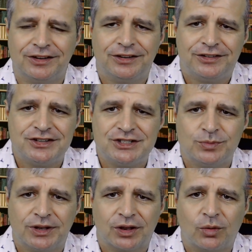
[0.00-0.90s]
decision
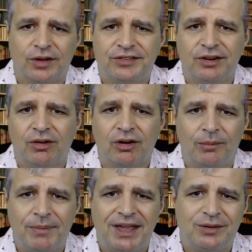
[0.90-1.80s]
when the criteria are
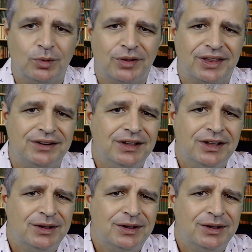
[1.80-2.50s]
met, well then,